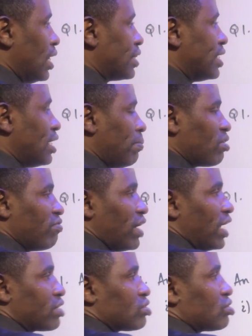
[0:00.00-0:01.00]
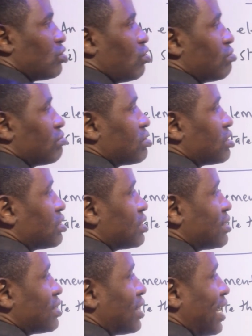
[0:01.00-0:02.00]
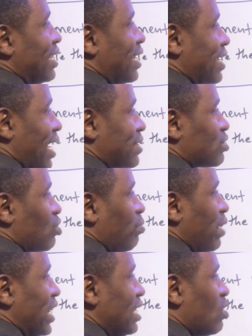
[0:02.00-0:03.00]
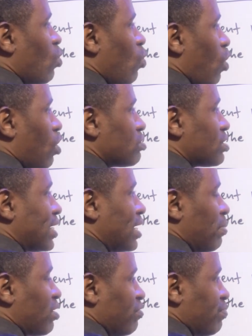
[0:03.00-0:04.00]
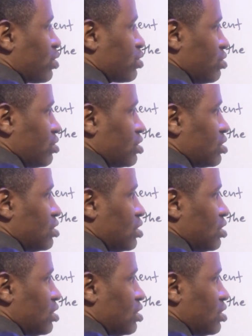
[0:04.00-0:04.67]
the number of electrons in an atom equals the number of protons.